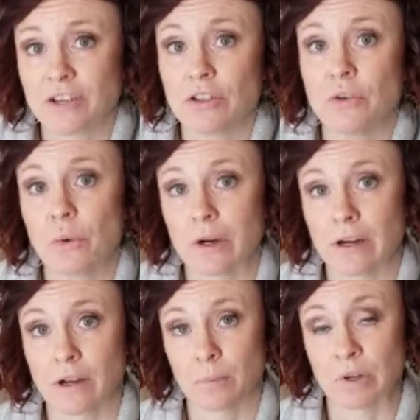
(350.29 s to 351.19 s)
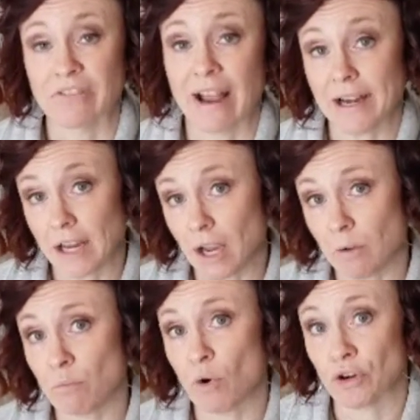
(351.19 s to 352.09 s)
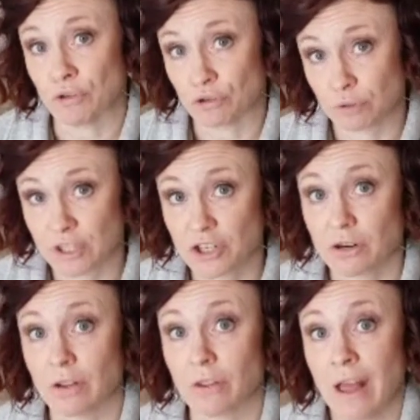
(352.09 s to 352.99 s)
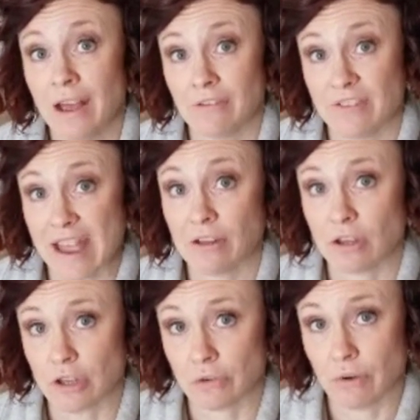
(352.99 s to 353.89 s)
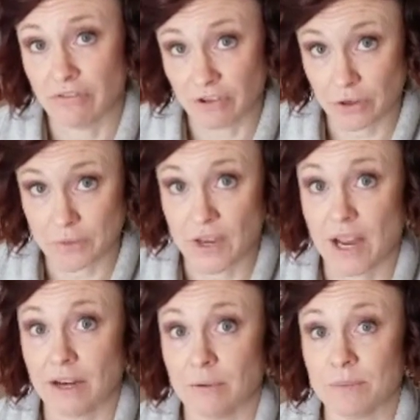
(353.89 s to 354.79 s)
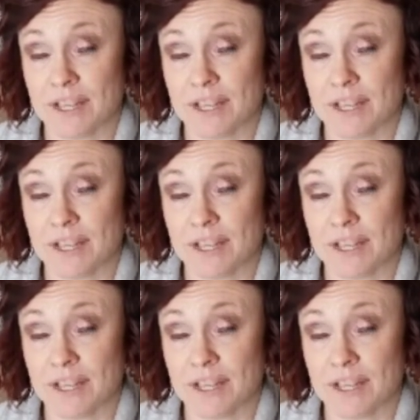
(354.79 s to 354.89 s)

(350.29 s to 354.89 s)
you are providing more nutritional value for those items,